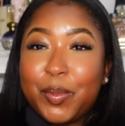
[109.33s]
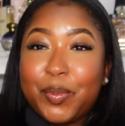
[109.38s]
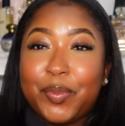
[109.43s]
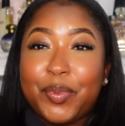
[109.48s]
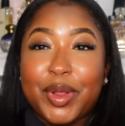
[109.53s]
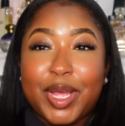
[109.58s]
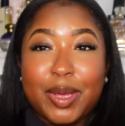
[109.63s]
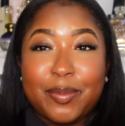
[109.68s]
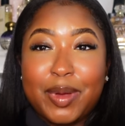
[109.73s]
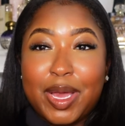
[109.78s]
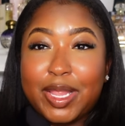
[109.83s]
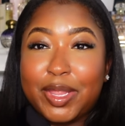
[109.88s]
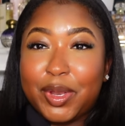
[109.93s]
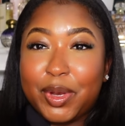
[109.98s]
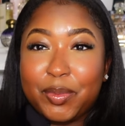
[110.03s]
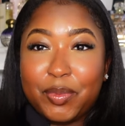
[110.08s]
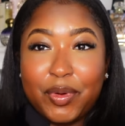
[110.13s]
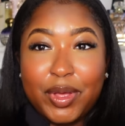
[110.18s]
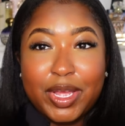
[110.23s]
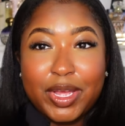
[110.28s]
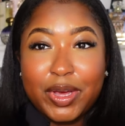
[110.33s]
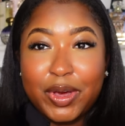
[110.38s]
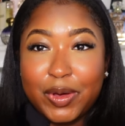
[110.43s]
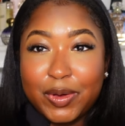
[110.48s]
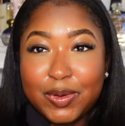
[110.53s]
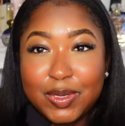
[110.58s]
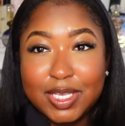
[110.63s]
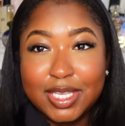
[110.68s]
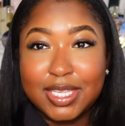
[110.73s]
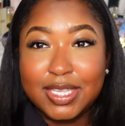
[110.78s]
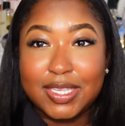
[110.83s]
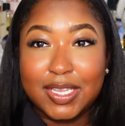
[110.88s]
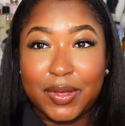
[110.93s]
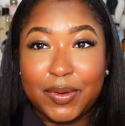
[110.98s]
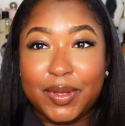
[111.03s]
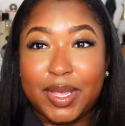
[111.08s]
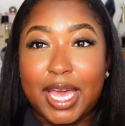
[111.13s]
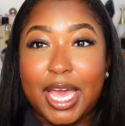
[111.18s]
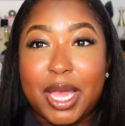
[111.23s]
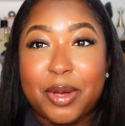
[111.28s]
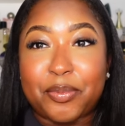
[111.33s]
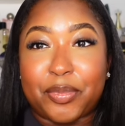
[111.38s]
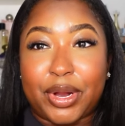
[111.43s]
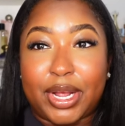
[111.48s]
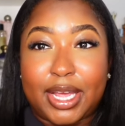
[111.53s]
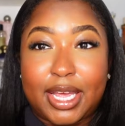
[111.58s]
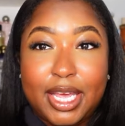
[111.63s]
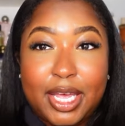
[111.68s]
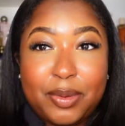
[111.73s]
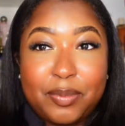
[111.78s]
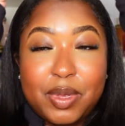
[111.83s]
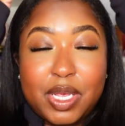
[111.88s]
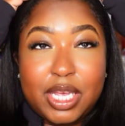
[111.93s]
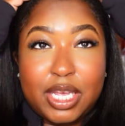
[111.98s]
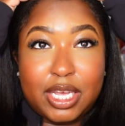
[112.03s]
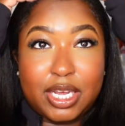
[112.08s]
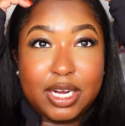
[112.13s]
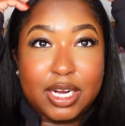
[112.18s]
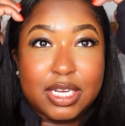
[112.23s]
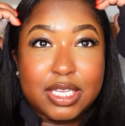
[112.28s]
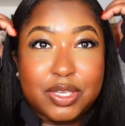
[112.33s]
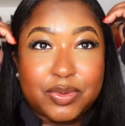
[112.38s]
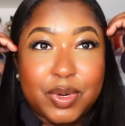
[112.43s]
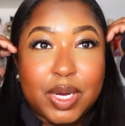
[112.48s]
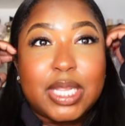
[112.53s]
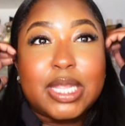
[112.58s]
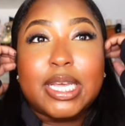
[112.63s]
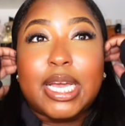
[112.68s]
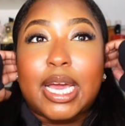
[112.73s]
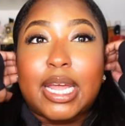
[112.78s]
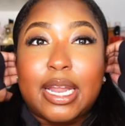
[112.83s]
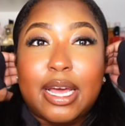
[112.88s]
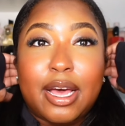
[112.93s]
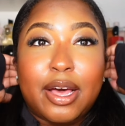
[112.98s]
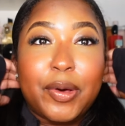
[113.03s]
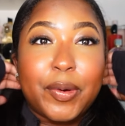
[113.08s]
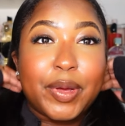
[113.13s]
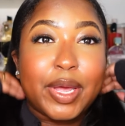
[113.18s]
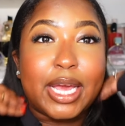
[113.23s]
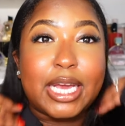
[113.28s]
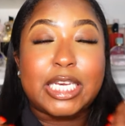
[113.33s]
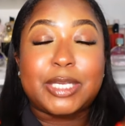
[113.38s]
my little boy Cokes, okay, and bring him here to Atlanta, okay?